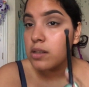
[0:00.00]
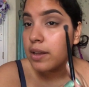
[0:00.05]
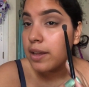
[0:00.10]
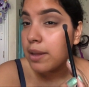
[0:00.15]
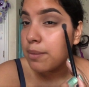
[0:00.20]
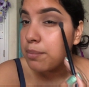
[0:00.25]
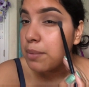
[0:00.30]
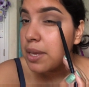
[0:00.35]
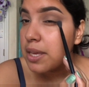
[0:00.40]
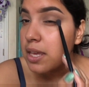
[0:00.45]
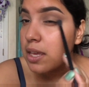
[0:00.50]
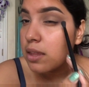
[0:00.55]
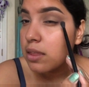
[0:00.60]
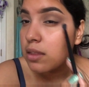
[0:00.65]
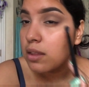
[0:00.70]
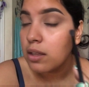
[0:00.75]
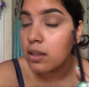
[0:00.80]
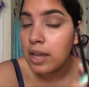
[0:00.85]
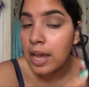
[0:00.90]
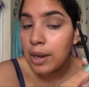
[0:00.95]
I am
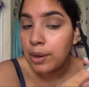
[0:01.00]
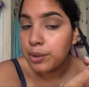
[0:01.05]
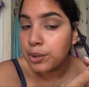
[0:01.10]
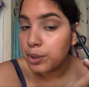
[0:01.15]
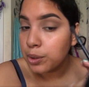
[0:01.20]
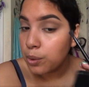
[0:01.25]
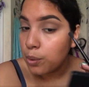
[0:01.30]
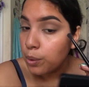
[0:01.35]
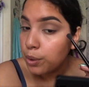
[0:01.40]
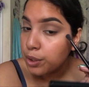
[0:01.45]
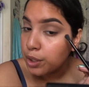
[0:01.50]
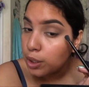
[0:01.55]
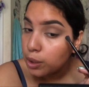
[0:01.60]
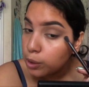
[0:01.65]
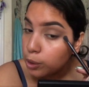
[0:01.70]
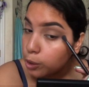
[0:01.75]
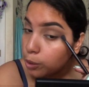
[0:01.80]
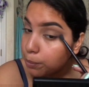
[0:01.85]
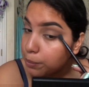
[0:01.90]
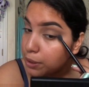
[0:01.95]
making the outer corner
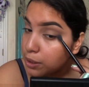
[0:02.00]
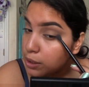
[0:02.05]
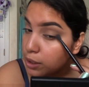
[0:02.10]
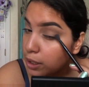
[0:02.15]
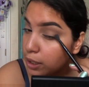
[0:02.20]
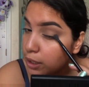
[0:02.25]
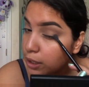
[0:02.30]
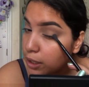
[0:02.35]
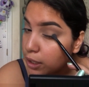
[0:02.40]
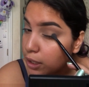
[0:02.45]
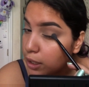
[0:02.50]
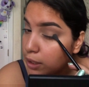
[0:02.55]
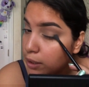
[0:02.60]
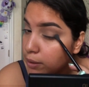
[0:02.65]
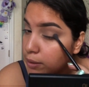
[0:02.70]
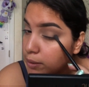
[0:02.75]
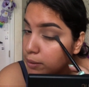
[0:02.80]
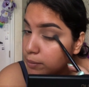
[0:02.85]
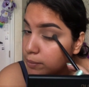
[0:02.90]
a little bit darker.